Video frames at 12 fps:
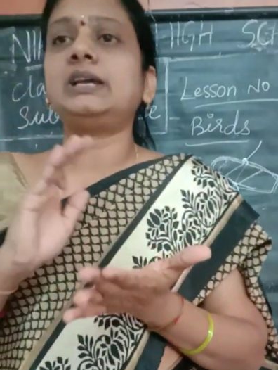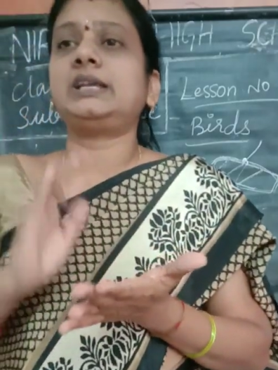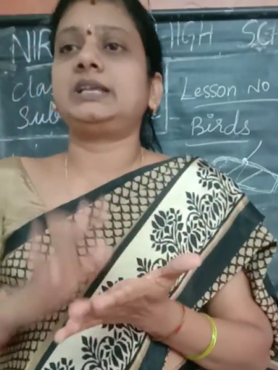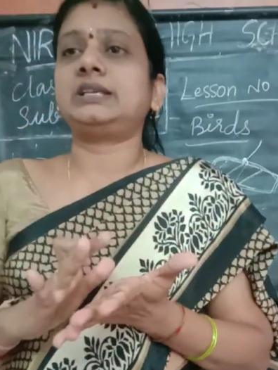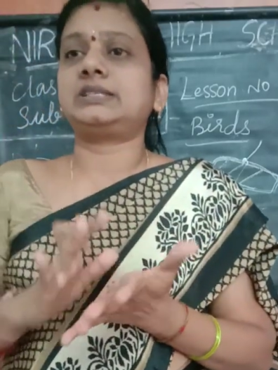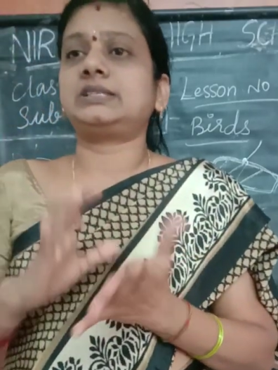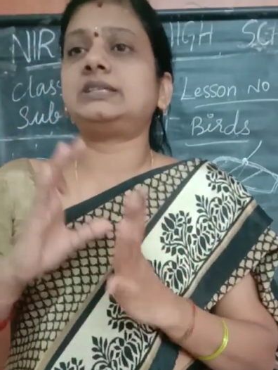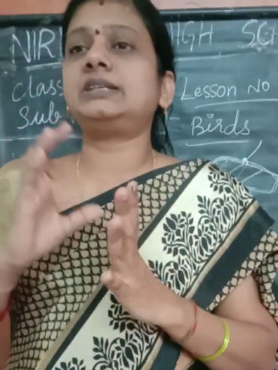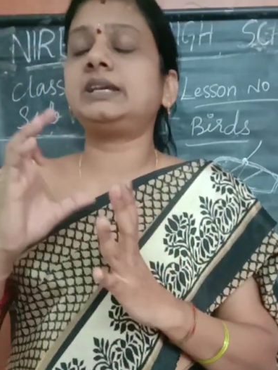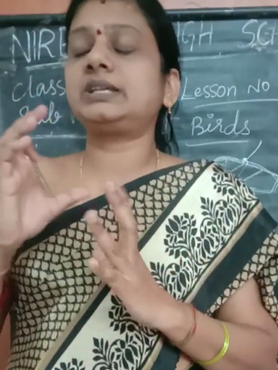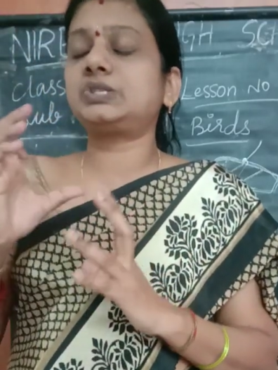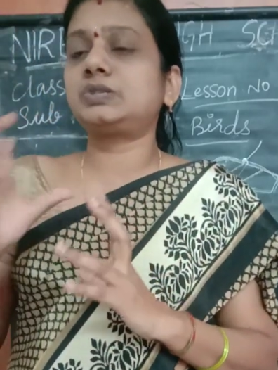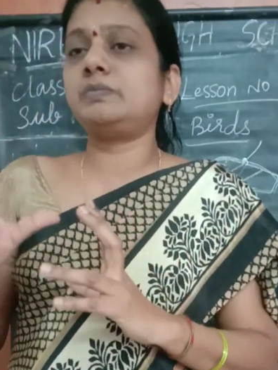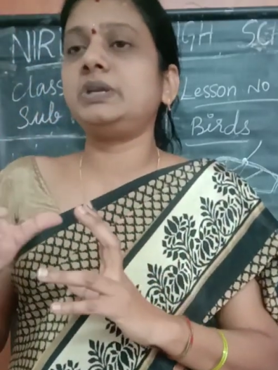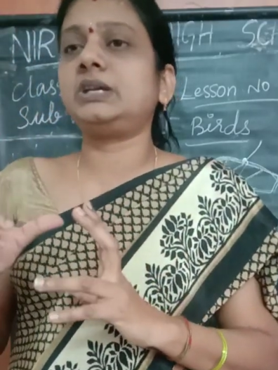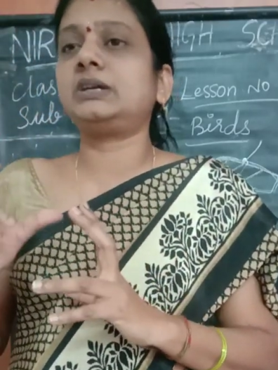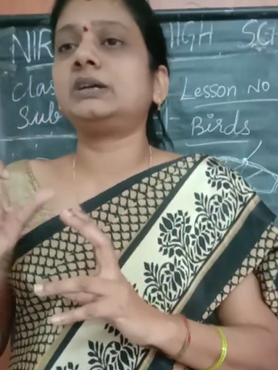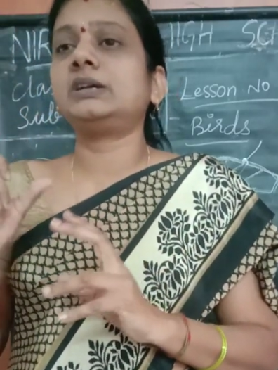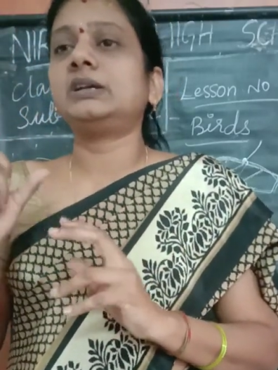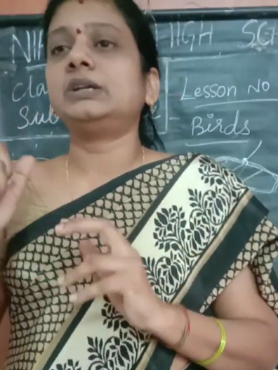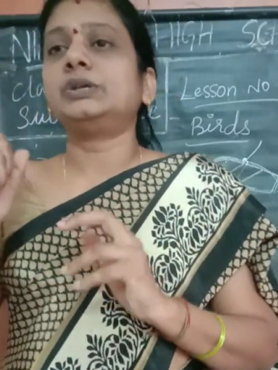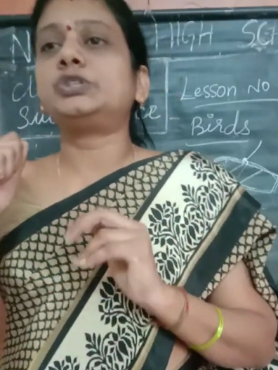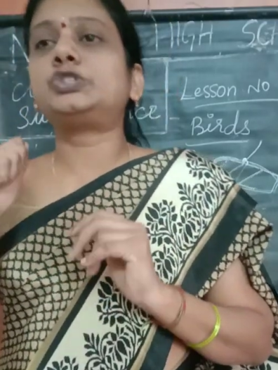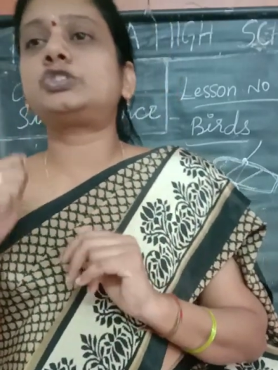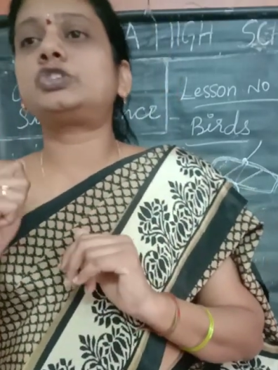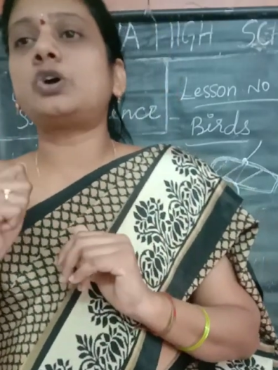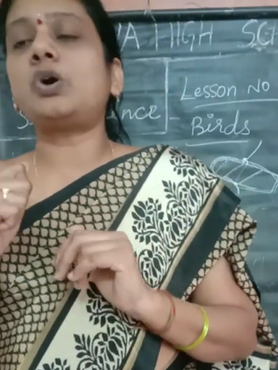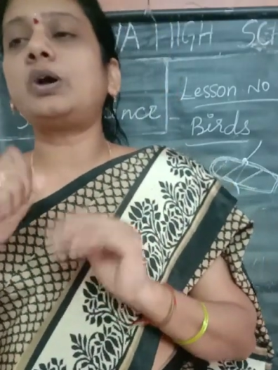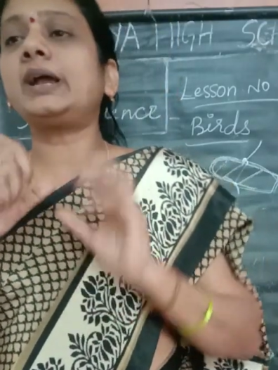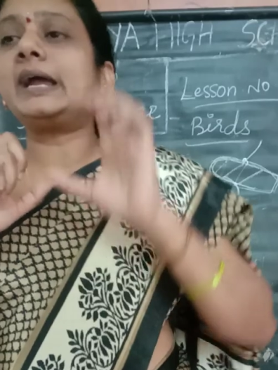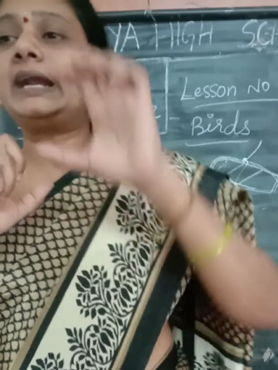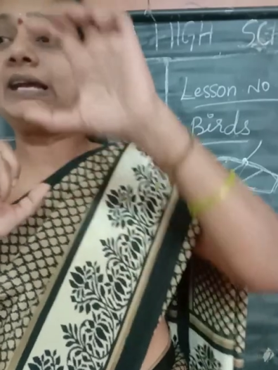Yes, the next beak, strong and